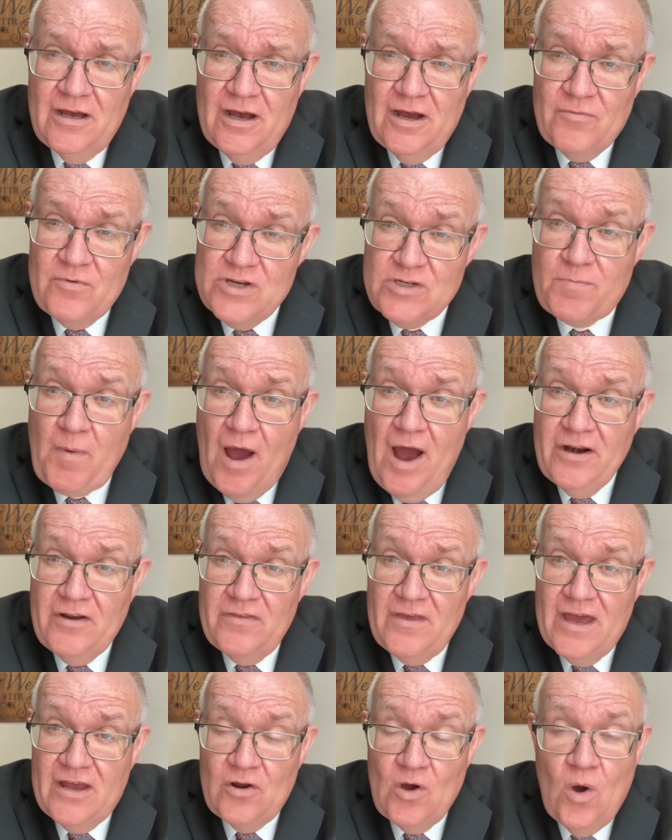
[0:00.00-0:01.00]
respond to
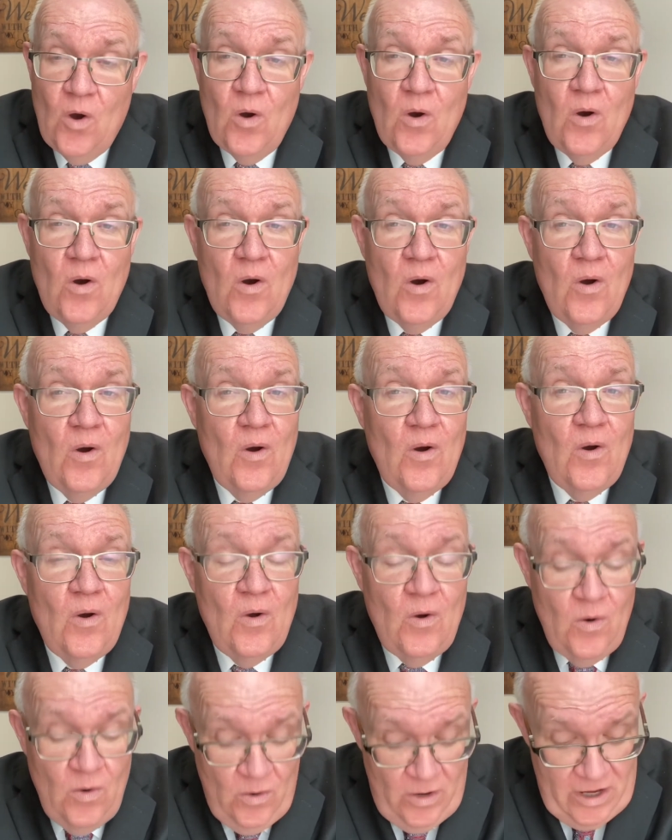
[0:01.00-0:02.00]
that?
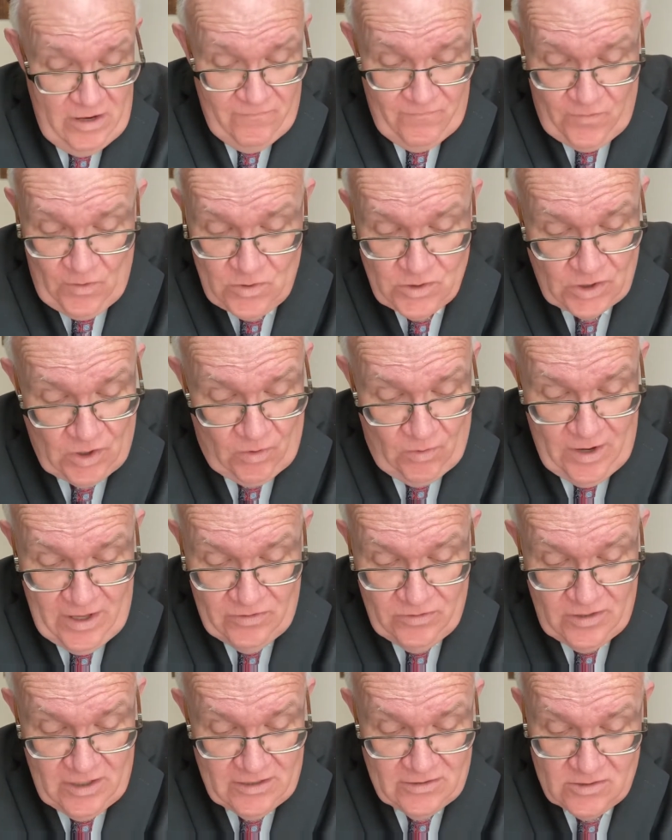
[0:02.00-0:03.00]
Oh, in 1
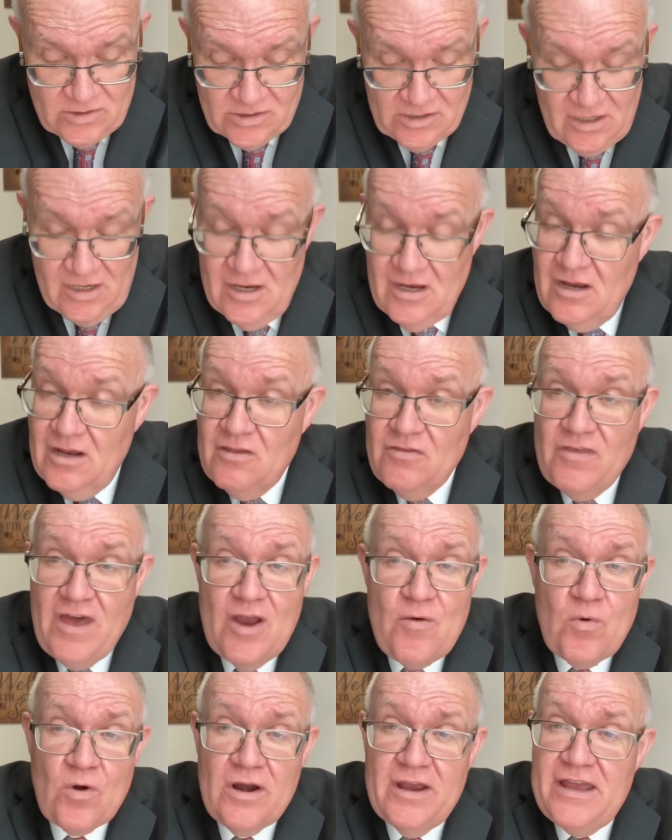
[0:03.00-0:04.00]
Corinthians, they
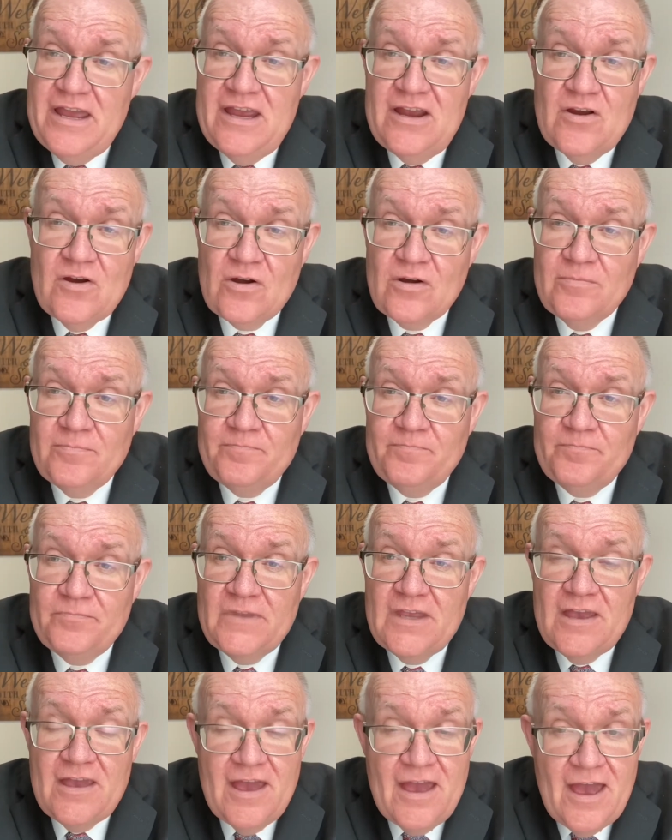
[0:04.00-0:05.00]
were eager.
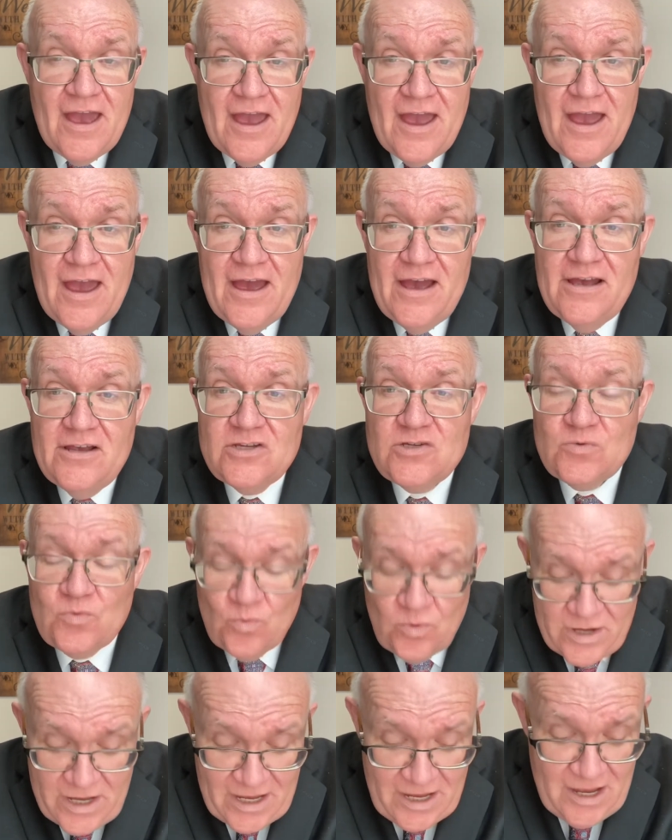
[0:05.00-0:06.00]
Yes,
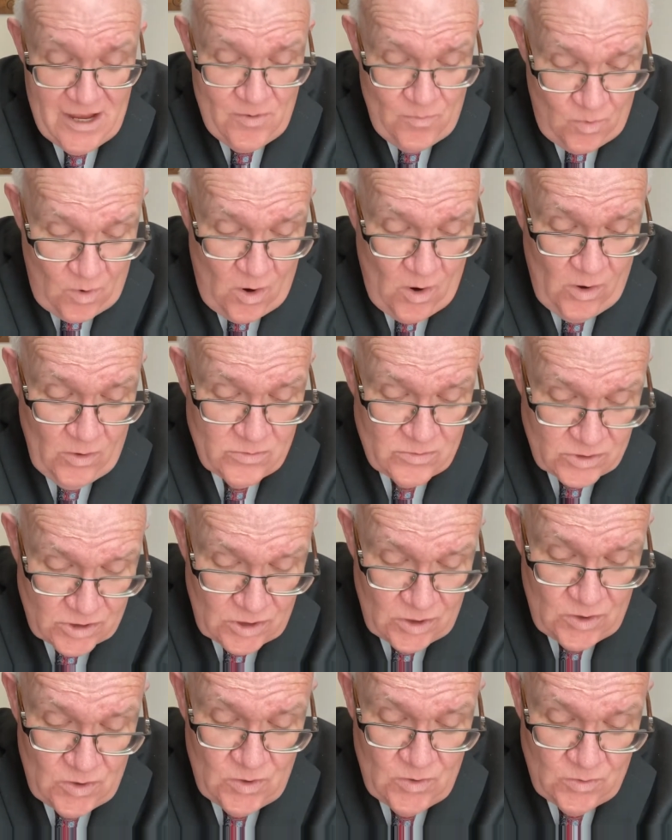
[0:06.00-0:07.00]
we want
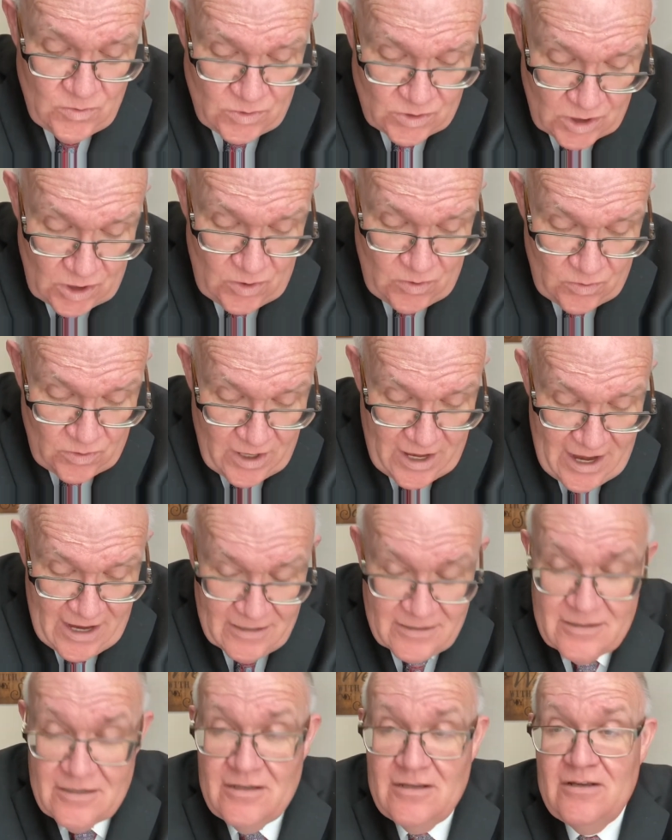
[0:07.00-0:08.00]
to do
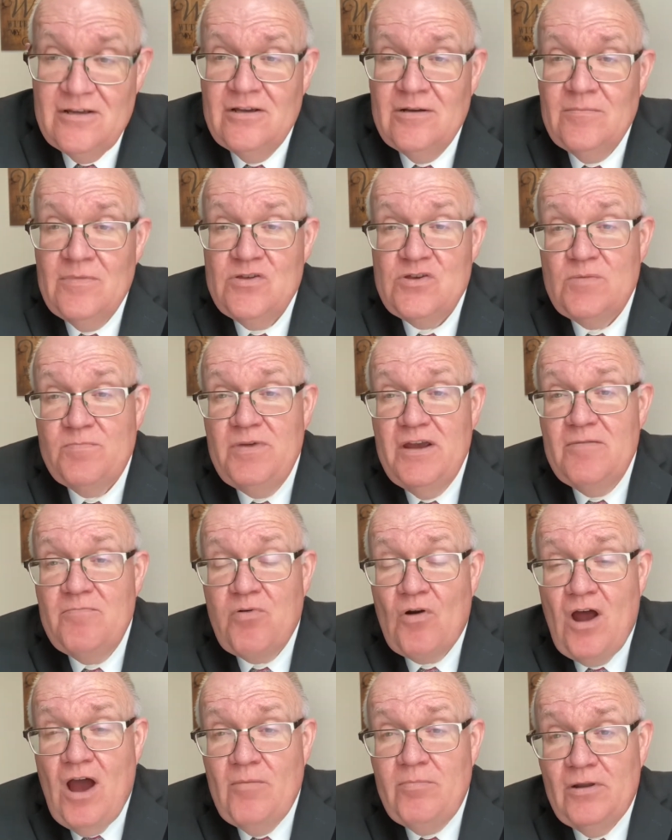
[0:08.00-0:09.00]
that. There's a big
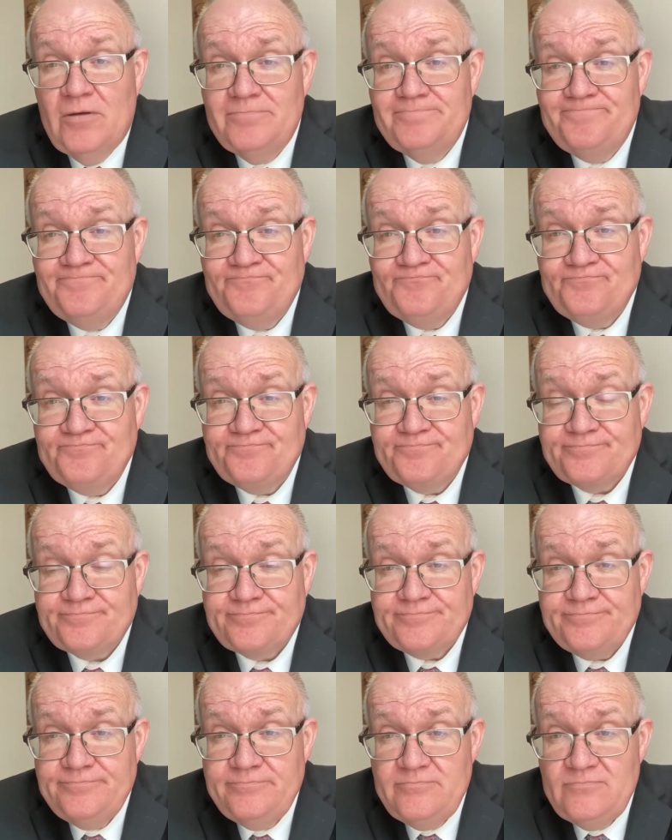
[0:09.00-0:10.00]
problem.
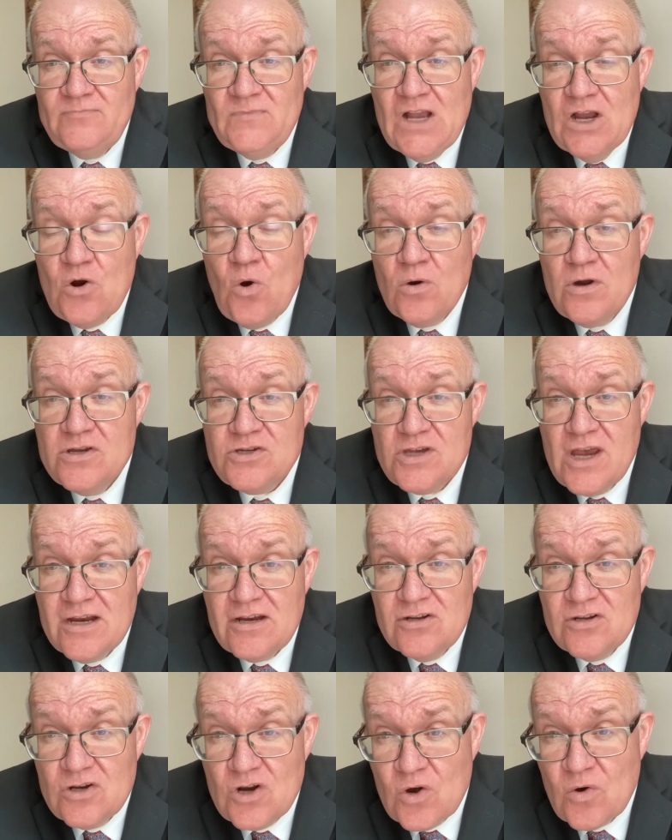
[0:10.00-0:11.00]
According to
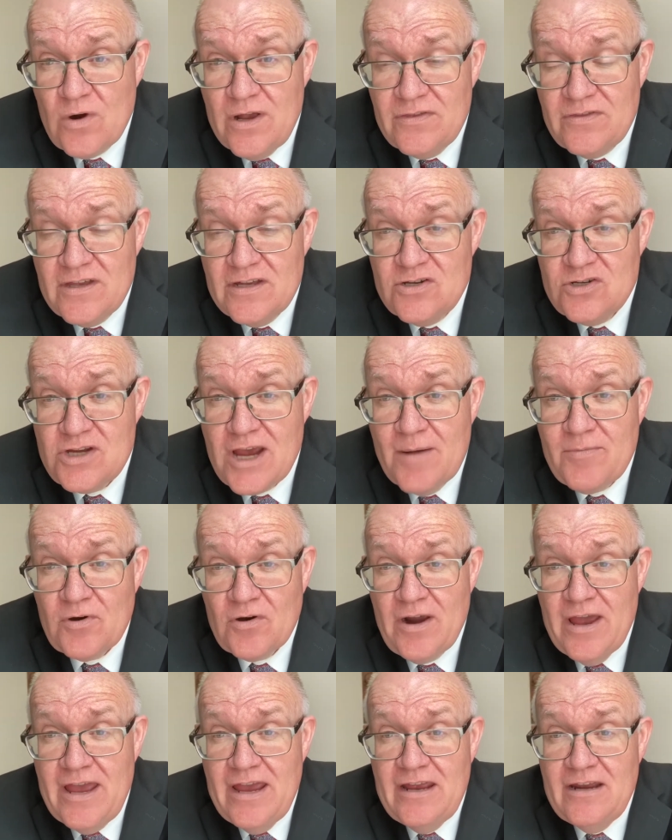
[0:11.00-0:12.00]
2 Corinthians
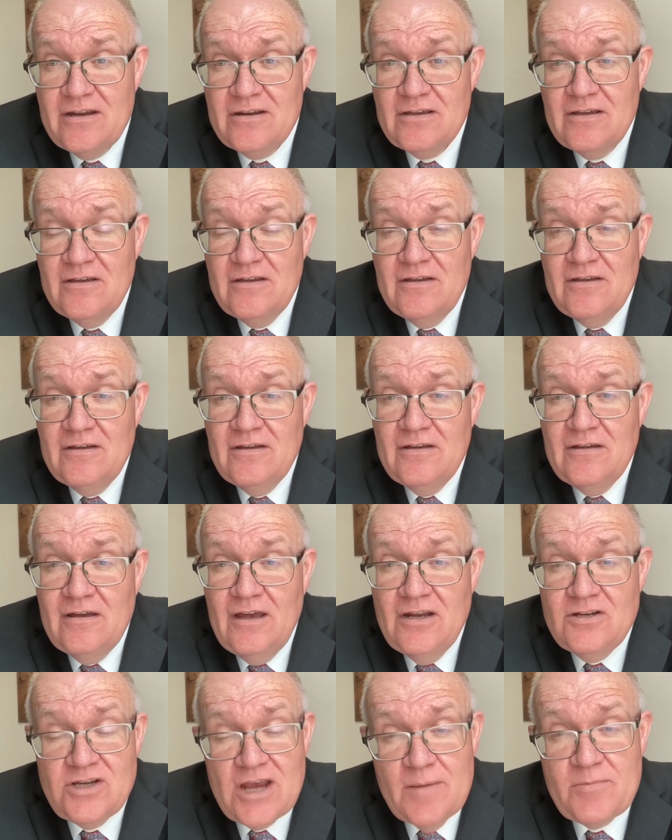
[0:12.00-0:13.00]
chapter 8,
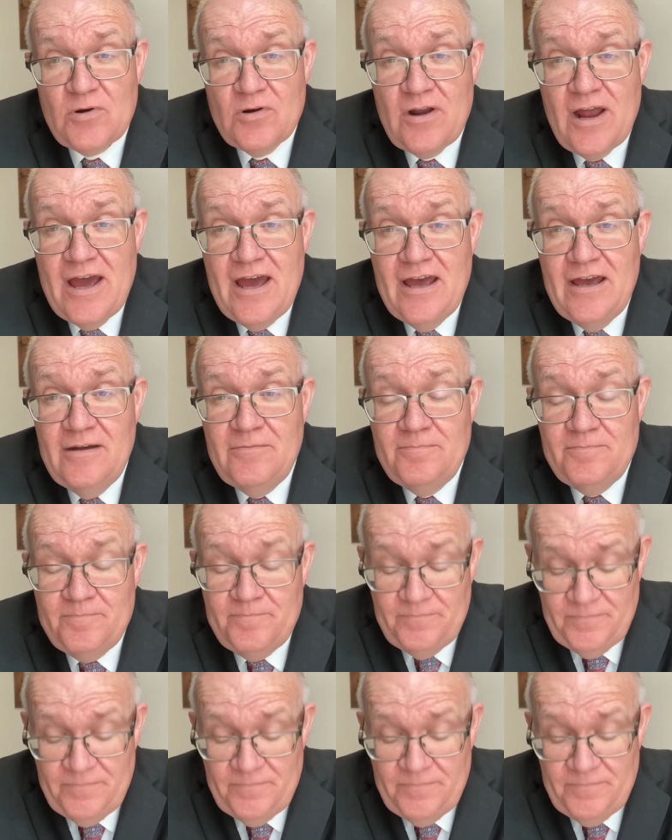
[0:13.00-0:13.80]
in chapter 9,